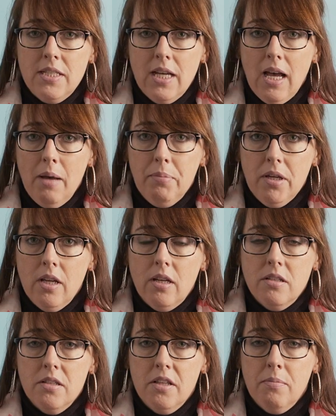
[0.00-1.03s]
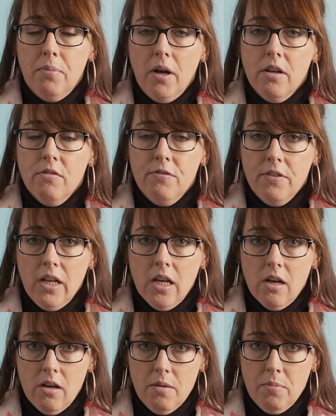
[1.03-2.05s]
tap into the
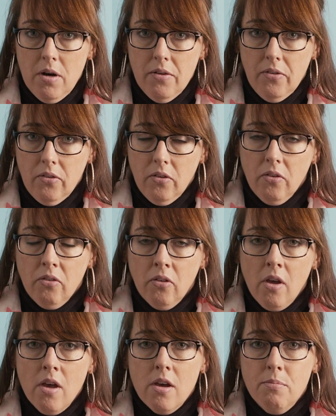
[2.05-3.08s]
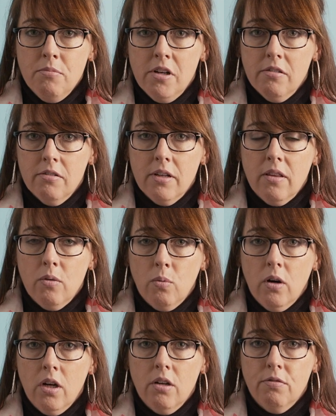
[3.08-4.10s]
biophilia hypothesis, mirroring the
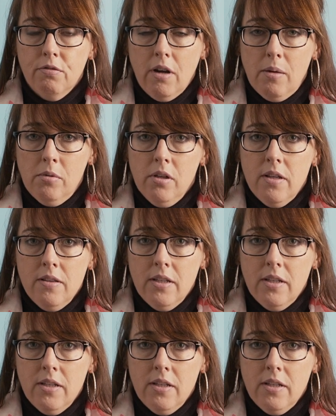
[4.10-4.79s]
work of Froebel in